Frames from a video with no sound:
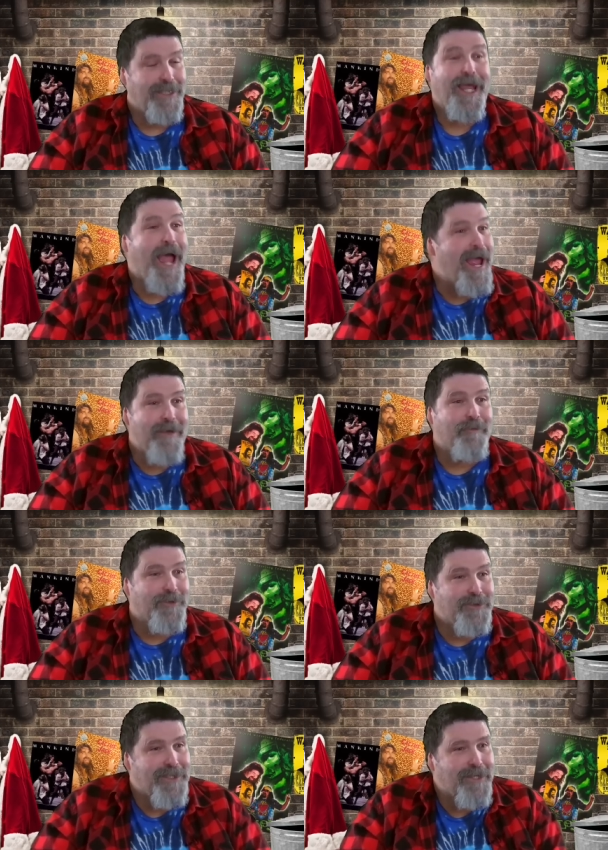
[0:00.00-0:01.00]
yeah, it
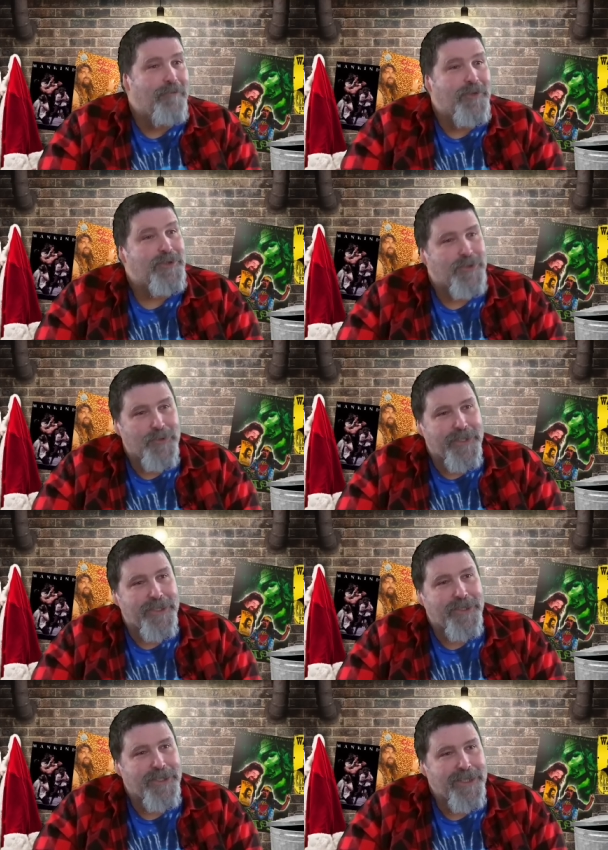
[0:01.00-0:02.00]
was it was
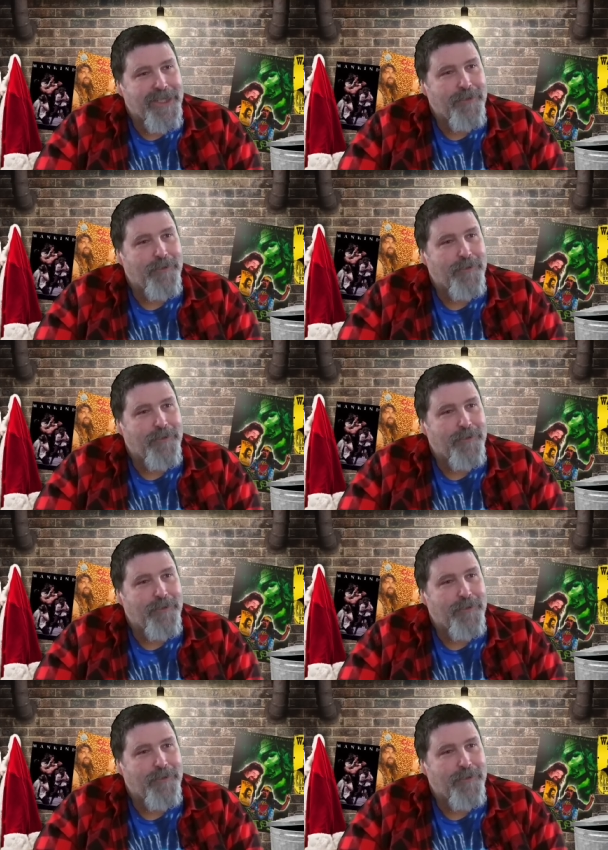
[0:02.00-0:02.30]
surreal. It you, was,